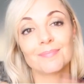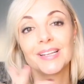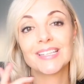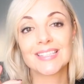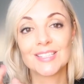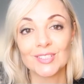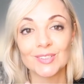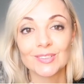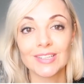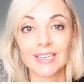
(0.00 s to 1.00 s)
please
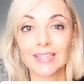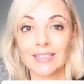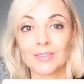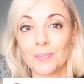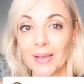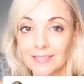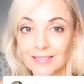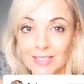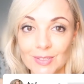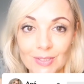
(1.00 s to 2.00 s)
do click the little bell
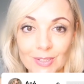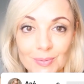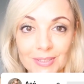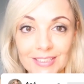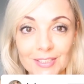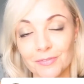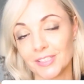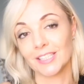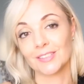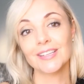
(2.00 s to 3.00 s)
so you know when a new
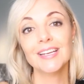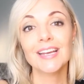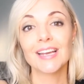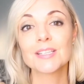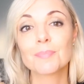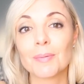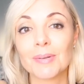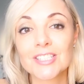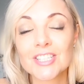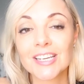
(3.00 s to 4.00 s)
video is
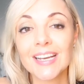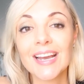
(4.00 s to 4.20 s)
published.